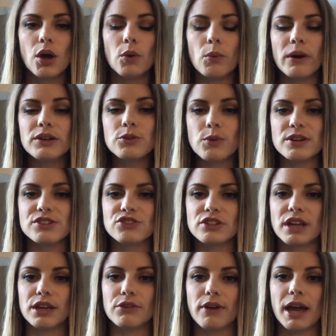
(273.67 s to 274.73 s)
One question
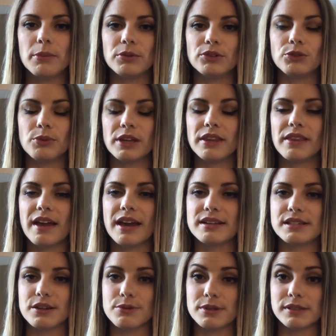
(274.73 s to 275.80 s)
I grappled with
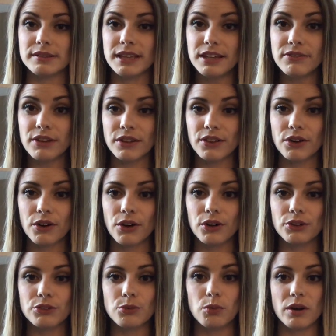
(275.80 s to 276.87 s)
as I was leaving the
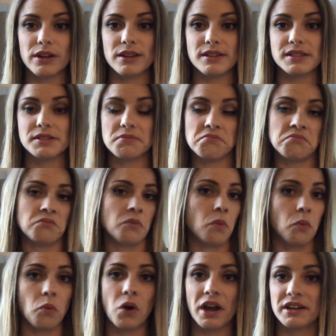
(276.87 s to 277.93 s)
cult was,
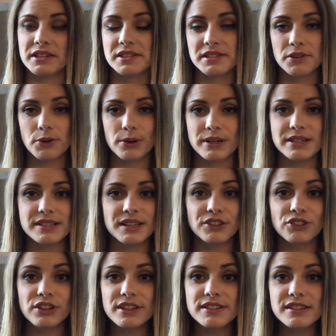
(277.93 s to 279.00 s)
why does the
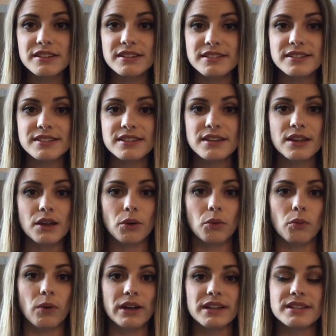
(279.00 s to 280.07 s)
organization exist?
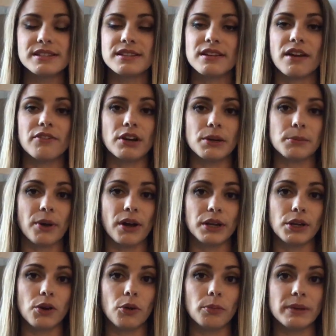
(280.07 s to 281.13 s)
What is the governing body
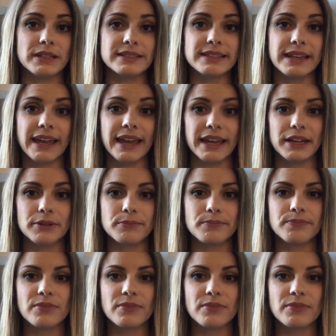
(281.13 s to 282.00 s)
hoping to gain?